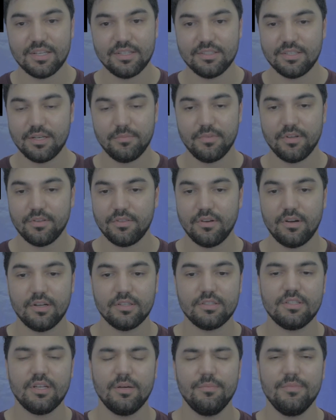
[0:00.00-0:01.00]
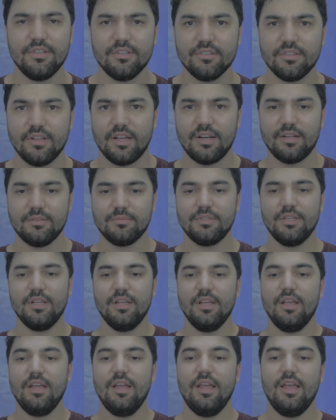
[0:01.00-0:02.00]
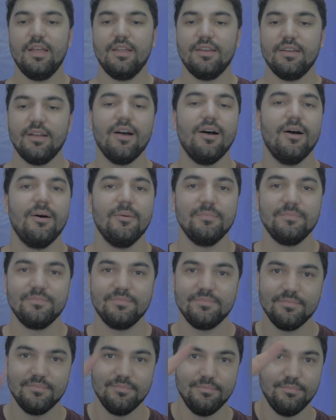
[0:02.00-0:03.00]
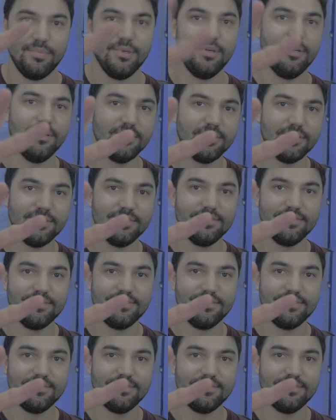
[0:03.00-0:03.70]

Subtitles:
Tell me your thoughts. Tell me your lineups, and peace.